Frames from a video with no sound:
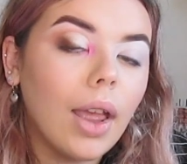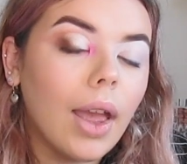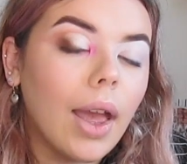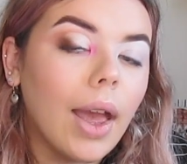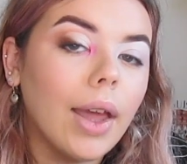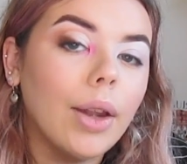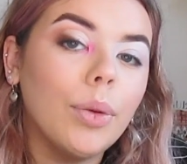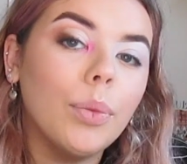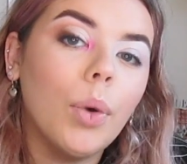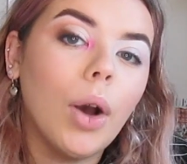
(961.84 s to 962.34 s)

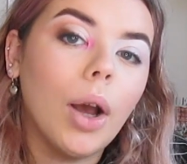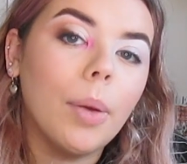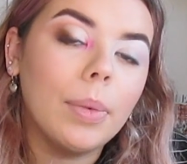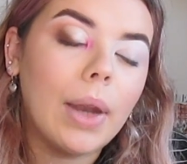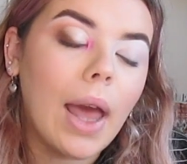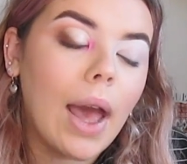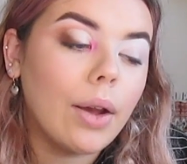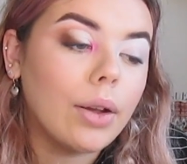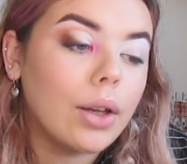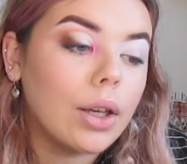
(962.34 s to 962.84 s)
And what I'm
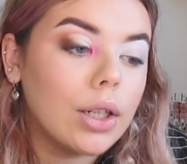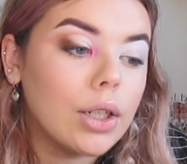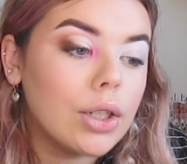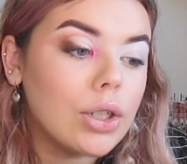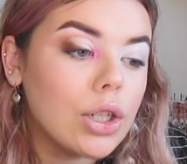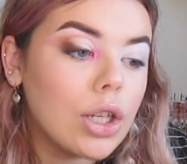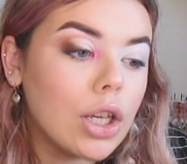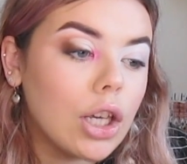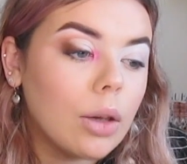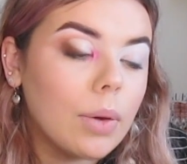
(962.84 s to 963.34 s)
now going to
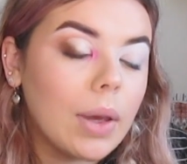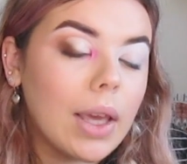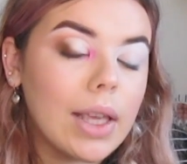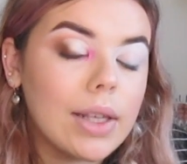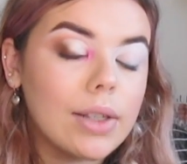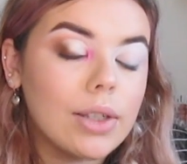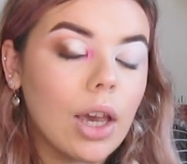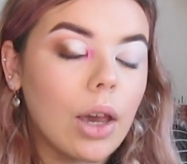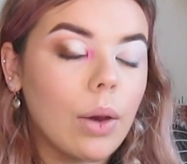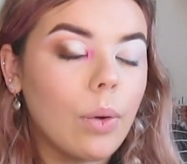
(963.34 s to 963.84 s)
do
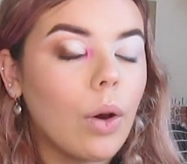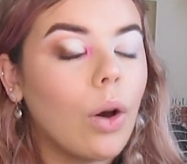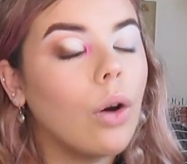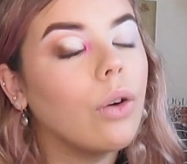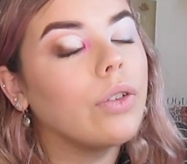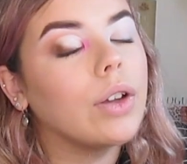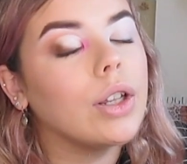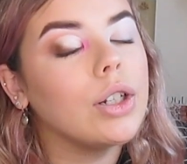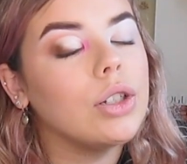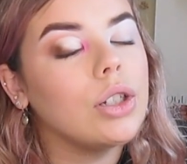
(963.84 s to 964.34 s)
is go
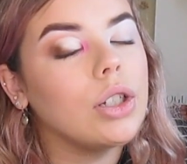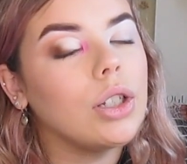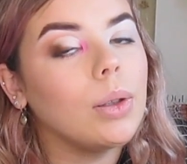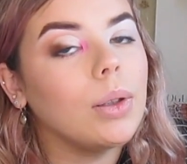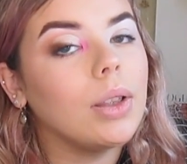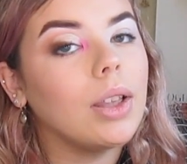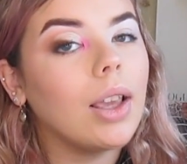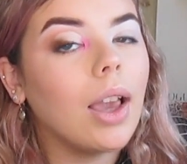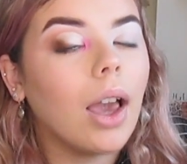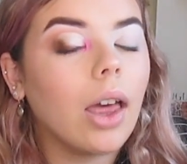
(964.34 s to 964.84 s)
off and
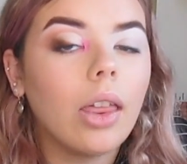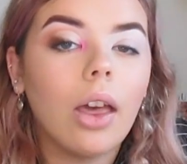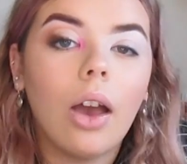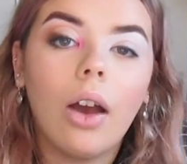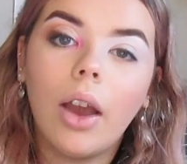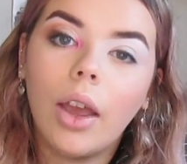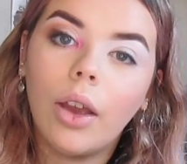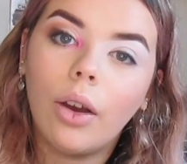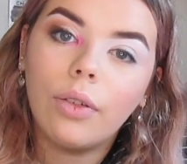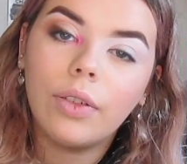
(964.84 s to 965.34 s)
do the other
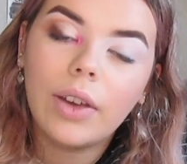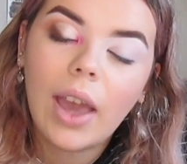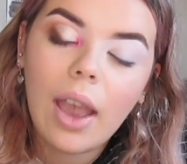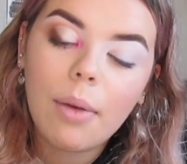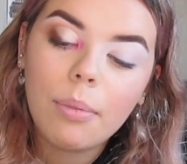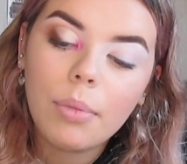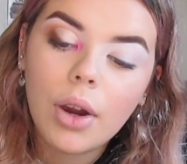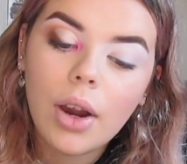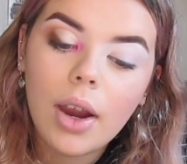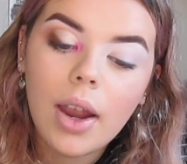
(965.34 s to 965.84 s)
eye off
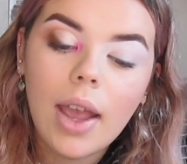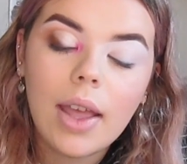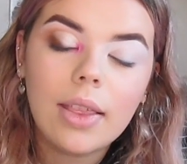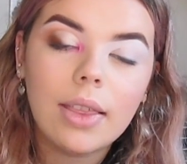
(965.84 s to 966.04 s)
camera,